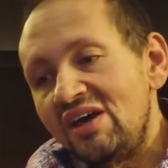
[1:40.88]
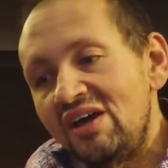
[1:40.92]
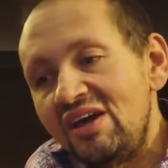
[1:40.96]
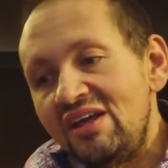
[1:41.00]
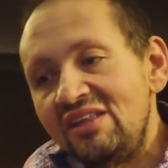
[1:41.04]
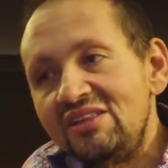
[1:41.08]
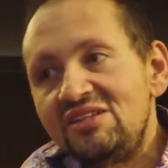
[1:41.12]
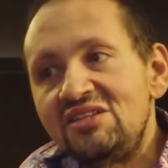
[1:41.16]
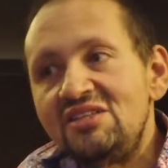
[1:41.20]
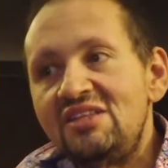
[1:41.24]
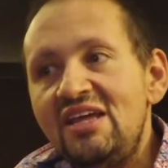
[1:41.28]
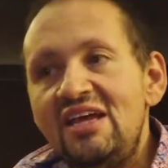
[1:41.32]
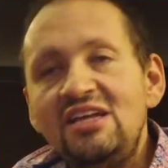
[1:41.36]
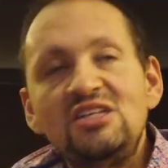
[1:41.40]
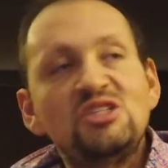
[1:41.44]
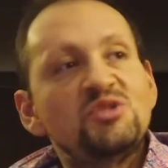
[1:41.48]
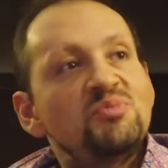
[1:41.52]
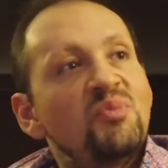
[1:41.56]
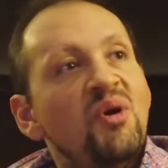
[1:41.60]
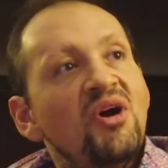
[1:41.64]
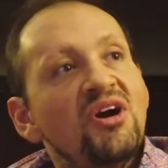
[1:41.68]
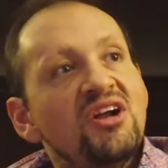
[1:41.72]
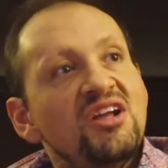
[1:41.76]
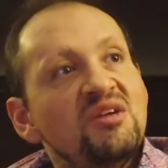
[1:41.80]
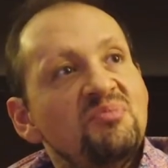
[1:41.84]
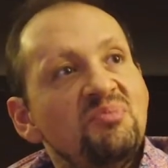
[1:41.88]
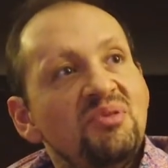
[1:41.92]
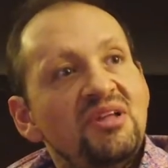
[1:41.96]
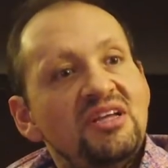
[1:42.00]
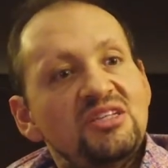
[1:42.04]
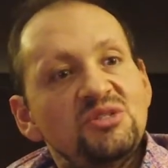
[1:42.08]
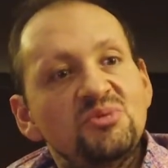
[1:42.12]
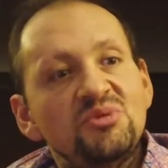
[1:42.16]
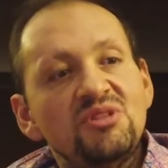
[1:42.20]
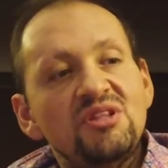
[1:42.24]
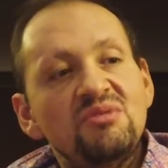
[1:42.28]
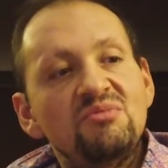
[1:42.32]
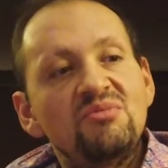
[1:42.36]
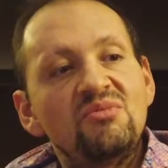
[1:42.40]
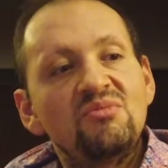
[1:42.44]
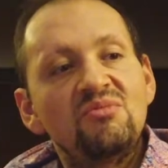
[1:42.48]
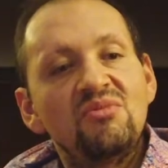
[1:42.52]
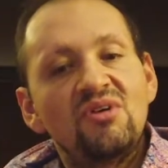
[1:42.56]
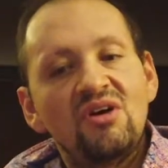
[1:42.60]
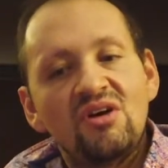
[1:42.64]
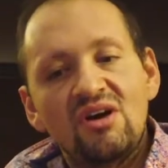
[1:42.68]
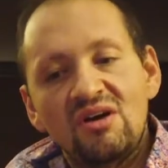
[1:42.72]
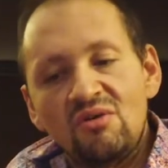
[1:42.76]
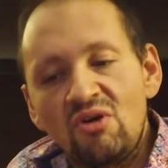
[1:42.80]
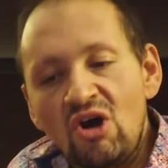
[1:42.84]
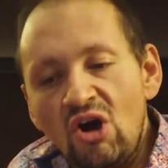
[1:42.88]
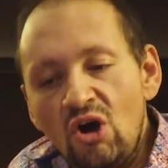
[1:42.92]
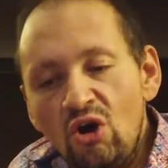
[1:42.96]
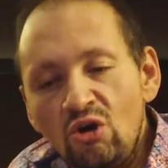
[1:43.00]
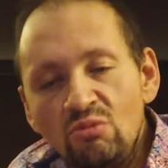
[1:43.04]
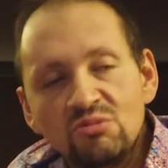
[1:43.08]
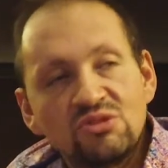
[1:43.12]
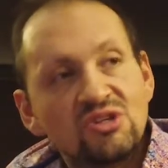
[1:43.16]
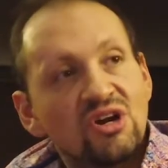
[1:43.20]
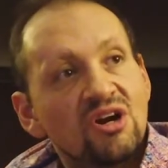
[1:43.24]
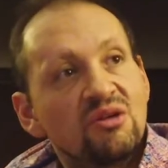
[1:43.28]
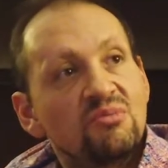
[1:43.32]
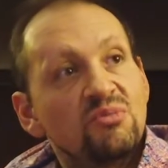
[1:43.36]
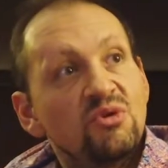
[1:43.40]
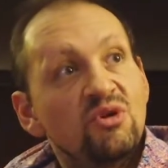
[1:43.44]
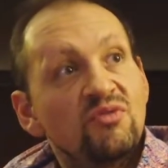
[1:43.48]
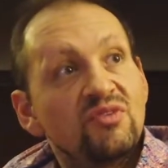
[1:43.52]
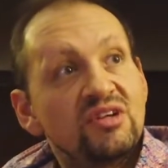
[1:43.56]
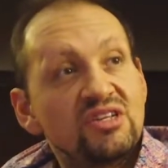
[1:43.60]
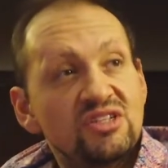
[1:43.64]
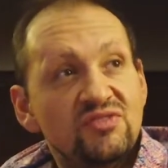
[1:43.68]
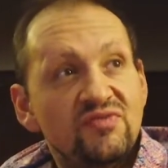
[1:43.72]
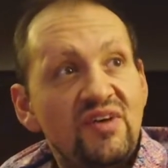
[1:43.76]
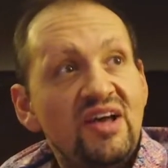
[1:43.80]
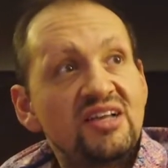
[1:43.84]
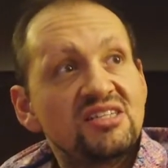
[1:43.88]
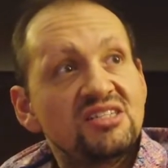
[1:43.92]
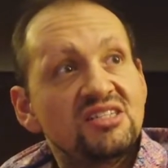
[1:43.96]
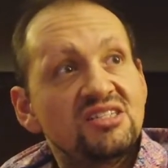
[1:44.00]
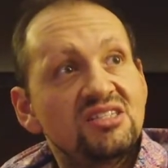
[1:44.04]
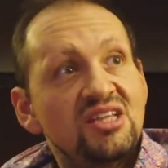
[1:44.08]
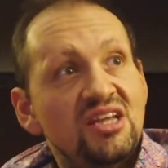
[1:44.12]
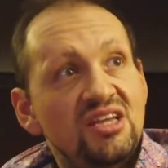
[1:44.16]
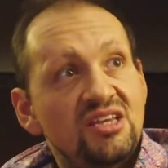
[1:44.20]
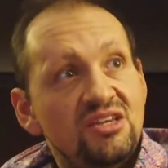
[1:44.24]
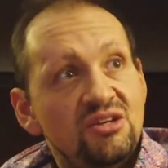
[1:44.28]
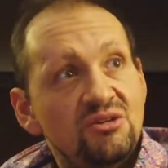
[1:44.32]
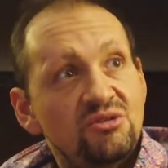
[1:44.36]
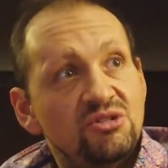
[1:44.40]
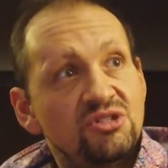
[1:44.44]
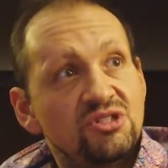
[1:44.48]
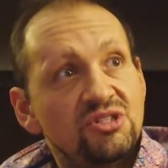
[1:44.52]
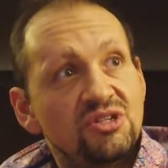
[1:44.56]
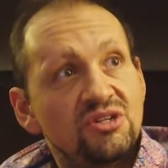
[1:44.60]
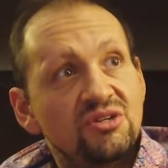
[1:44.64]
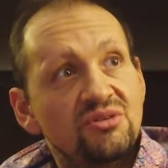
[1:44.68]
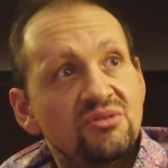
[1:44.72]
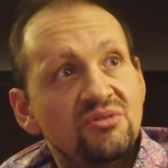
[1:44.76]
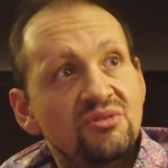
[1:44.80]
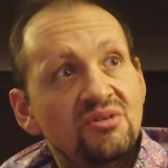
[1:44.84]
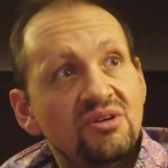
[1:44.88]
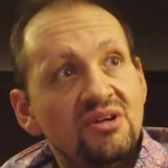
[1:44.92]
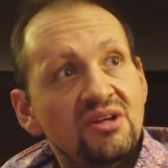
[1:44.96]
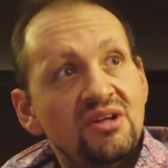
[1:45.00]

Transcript: in today's marketplace, when the homes aren't moving as fast as they used to,